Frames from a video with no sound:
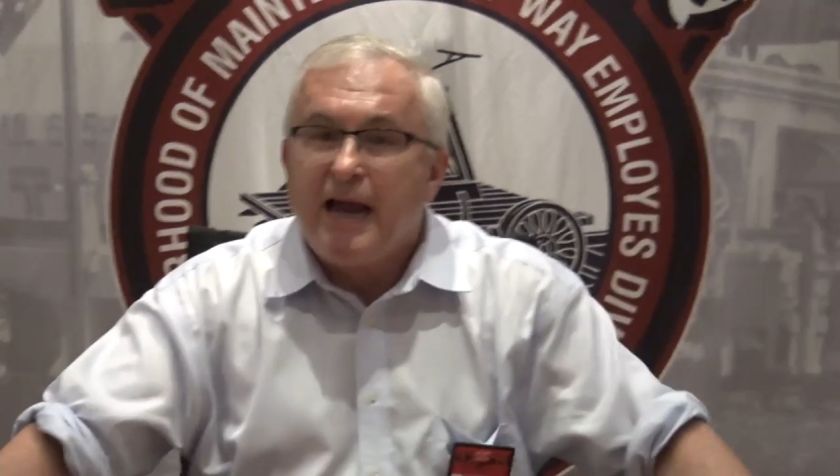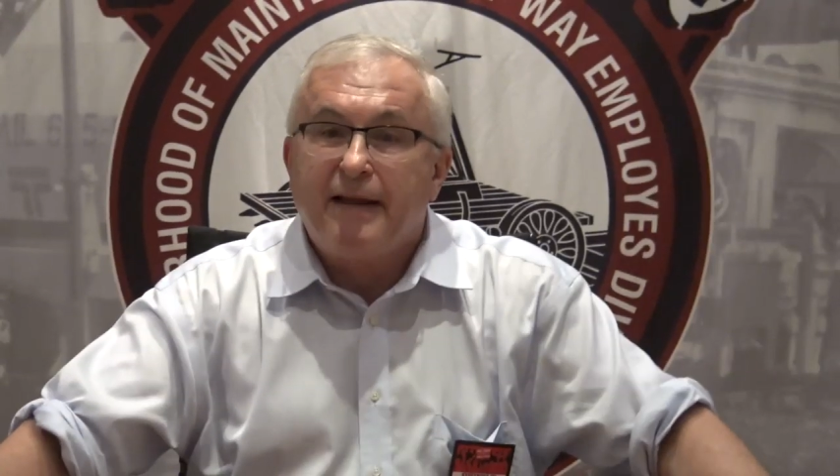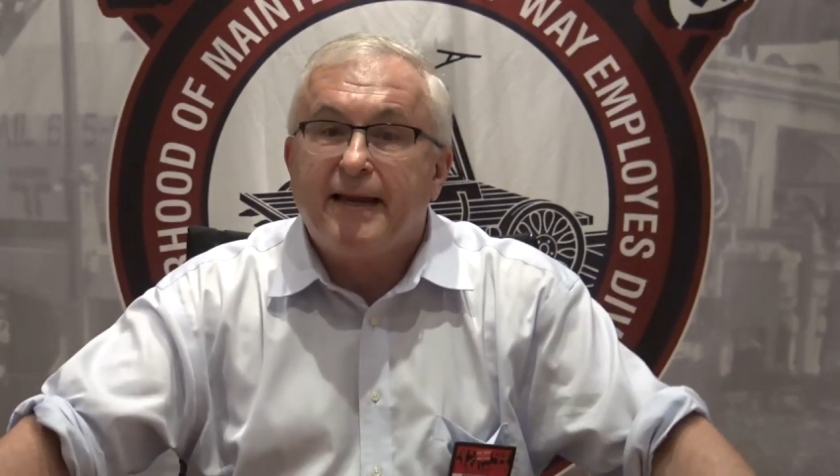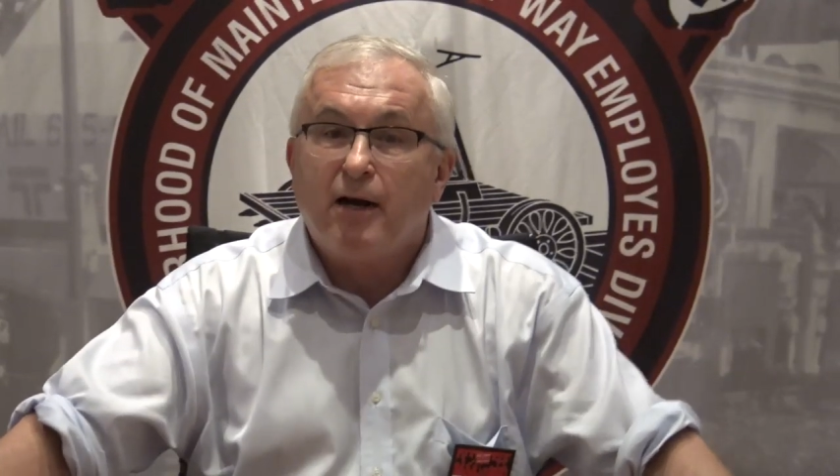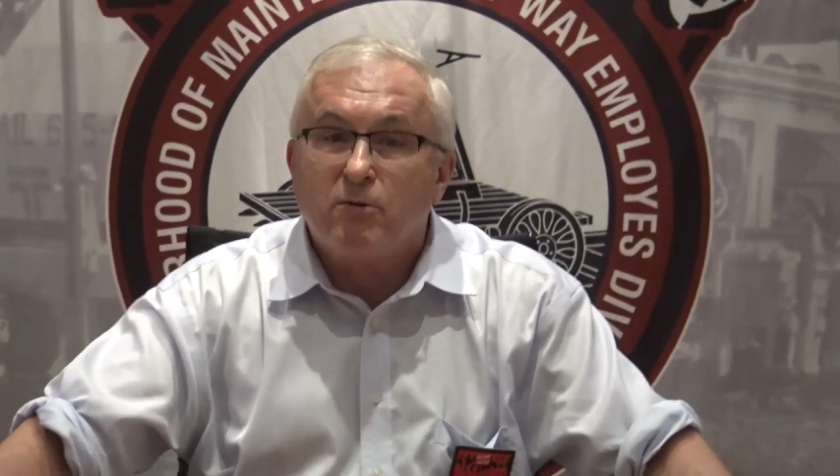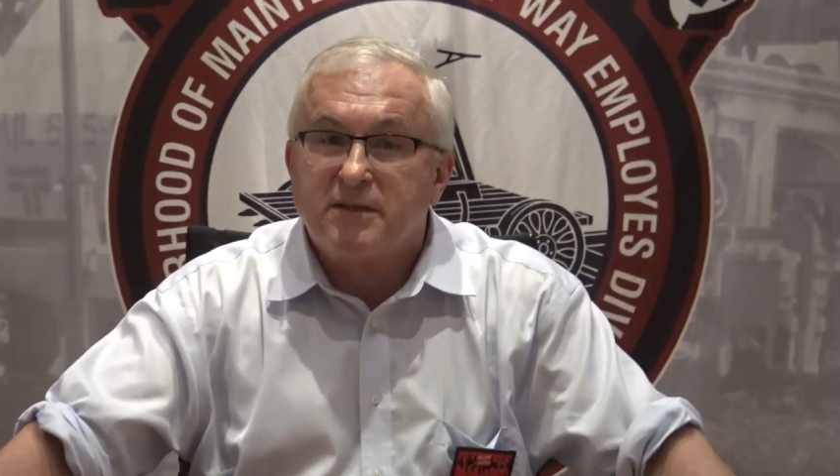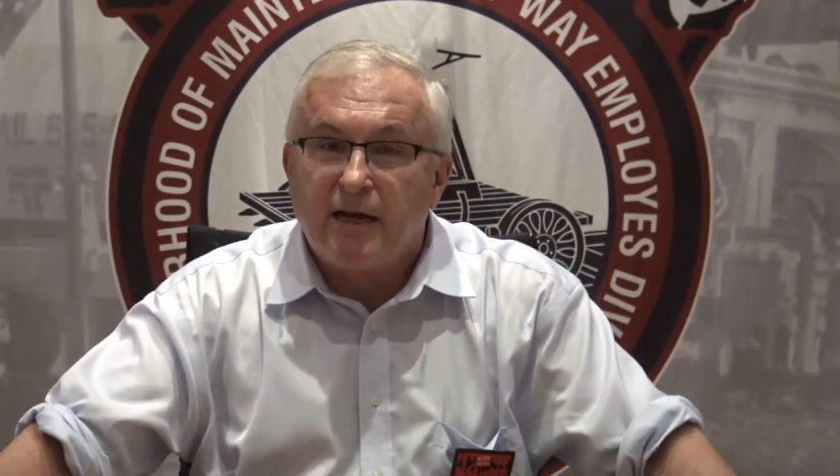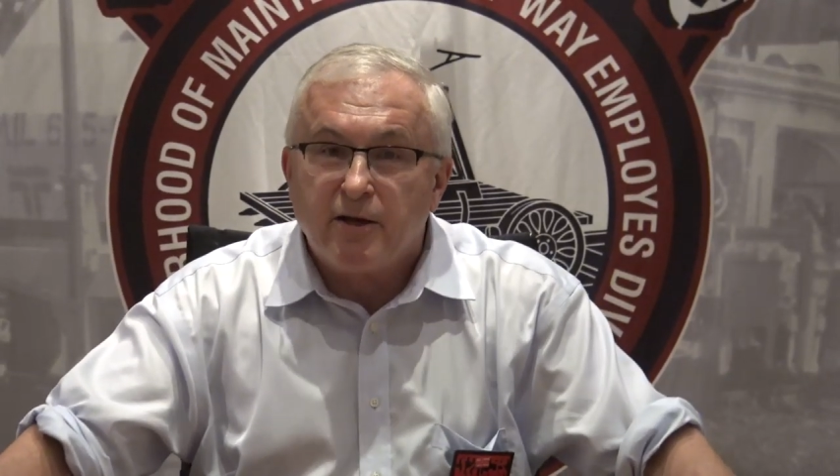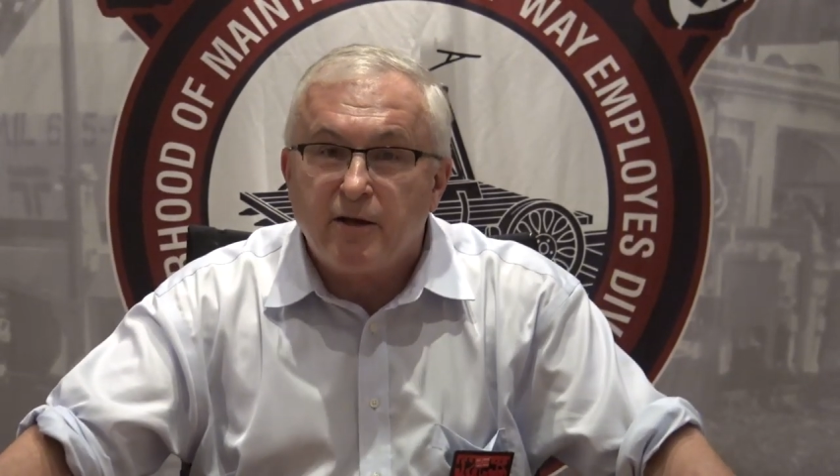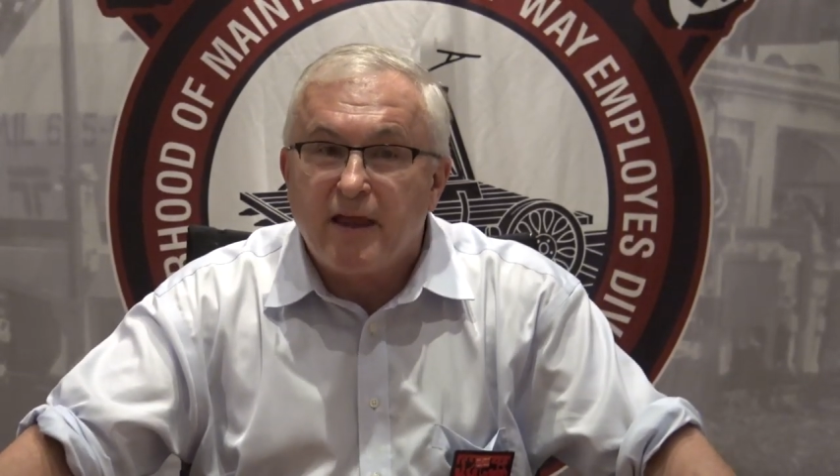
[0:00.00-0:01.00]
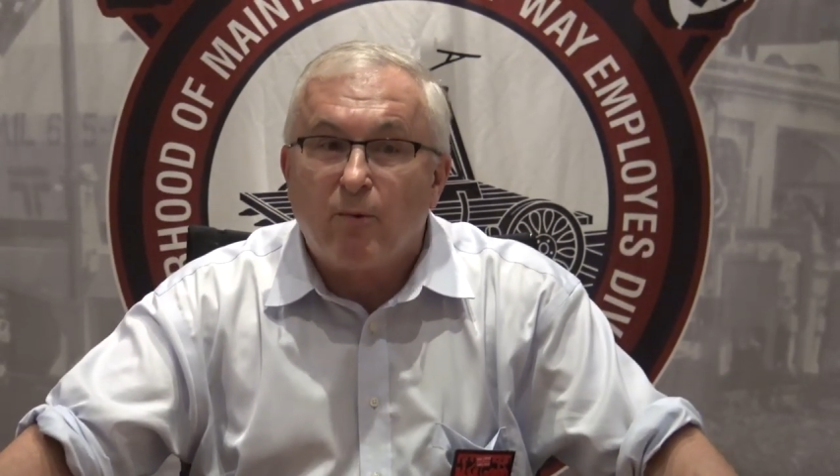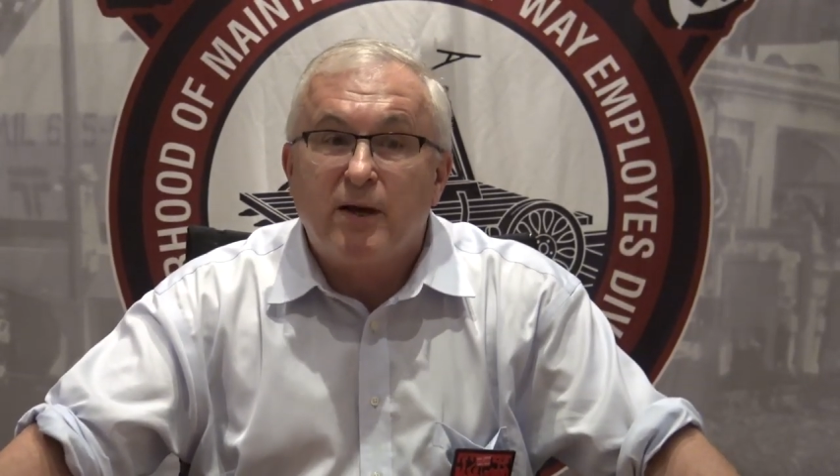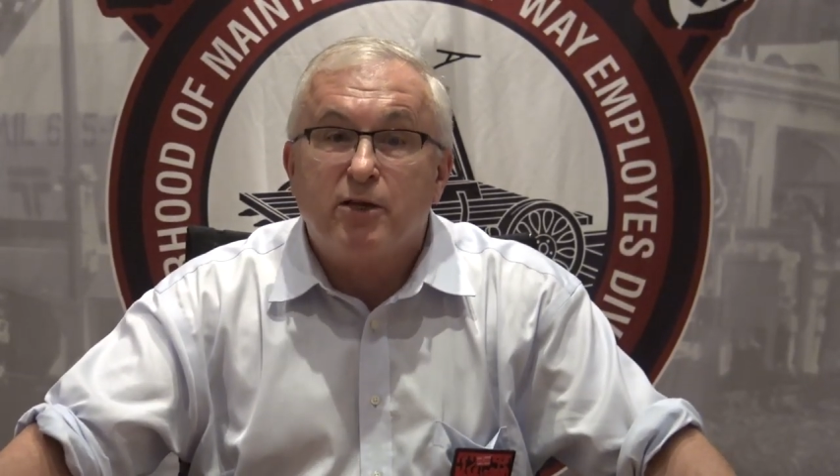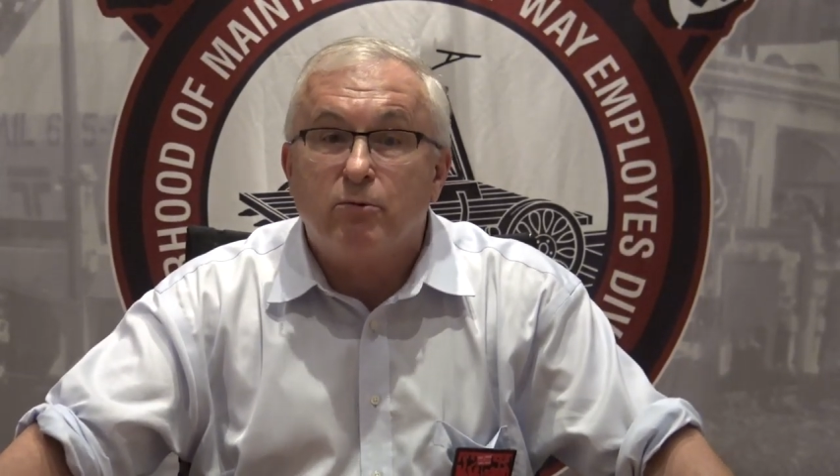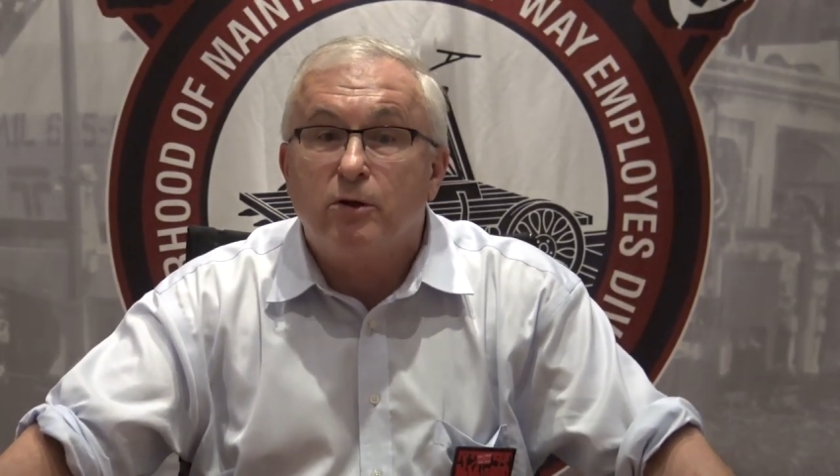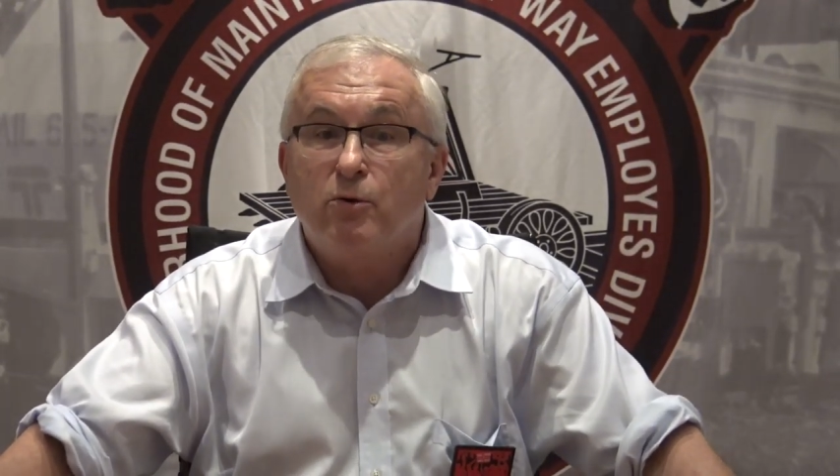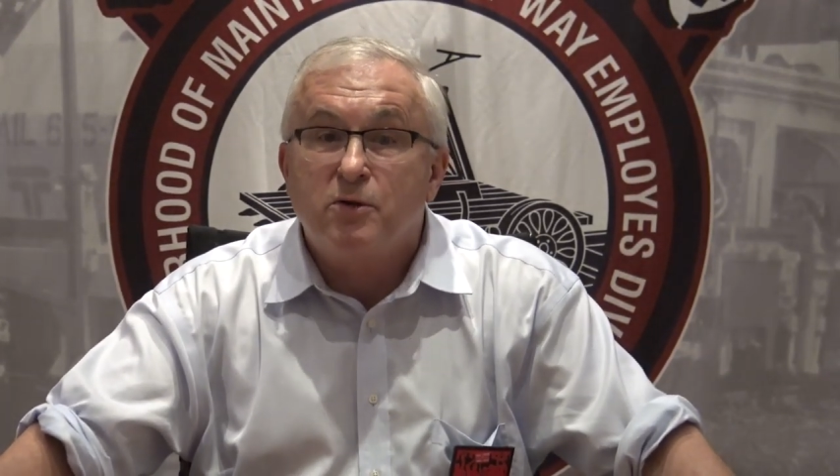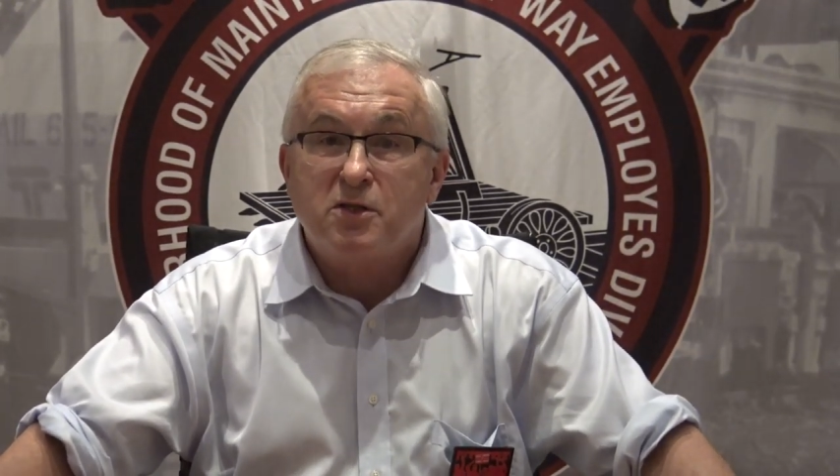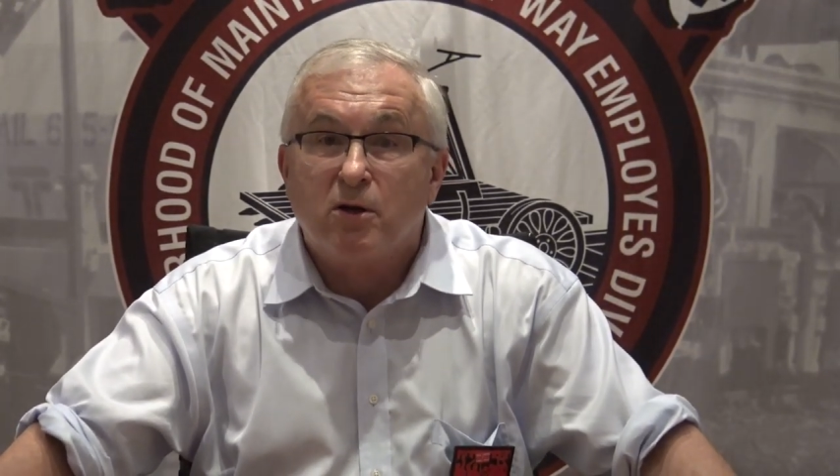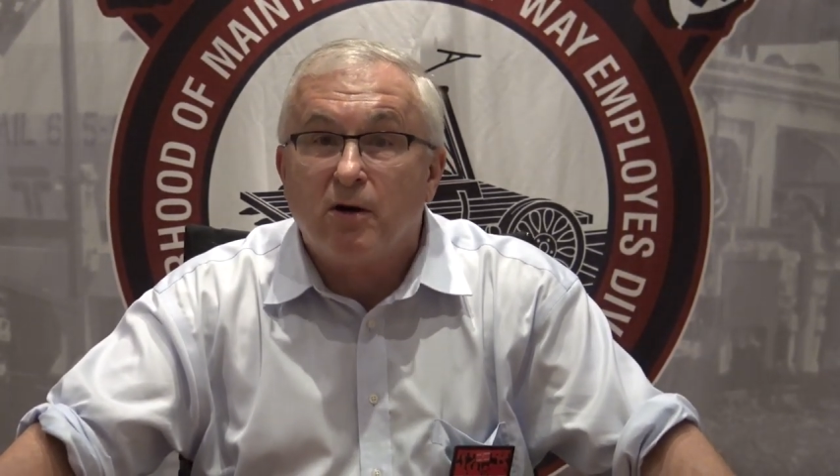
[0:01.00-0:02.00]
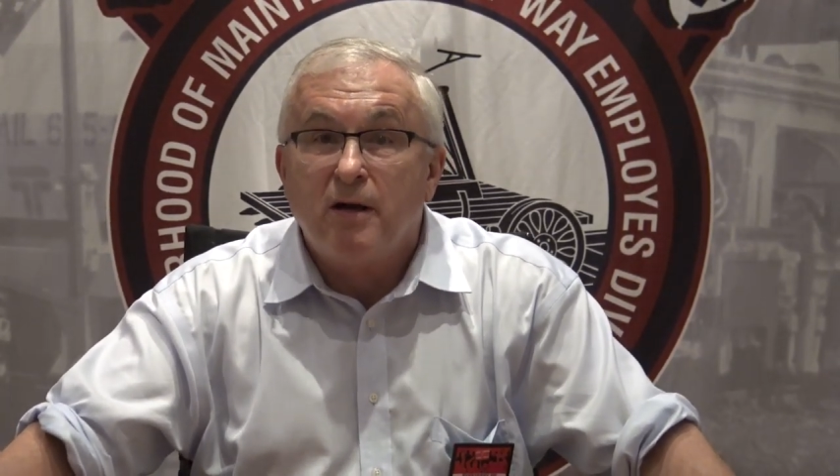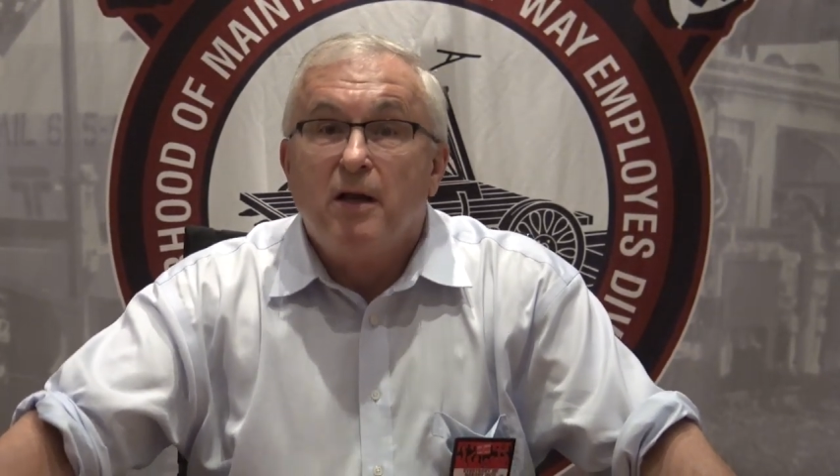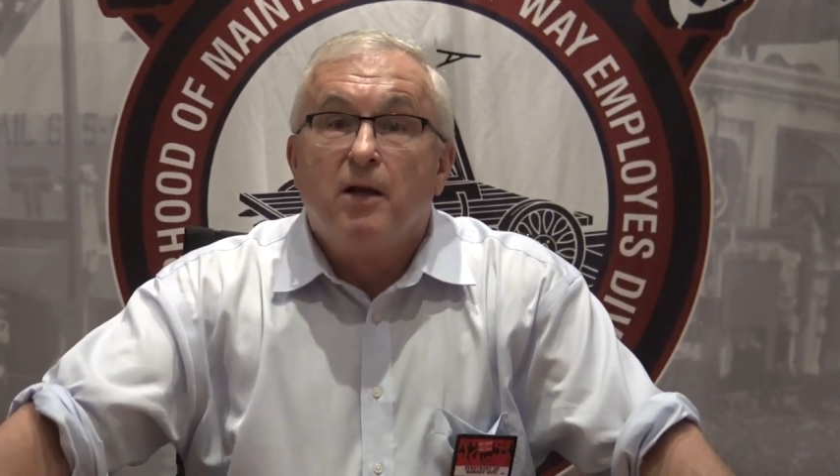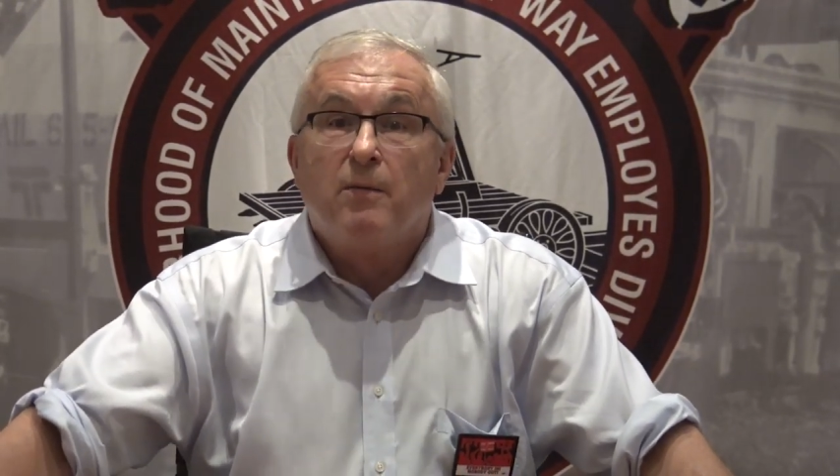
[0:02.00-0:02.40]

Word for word: And they don't tell you that when you lose your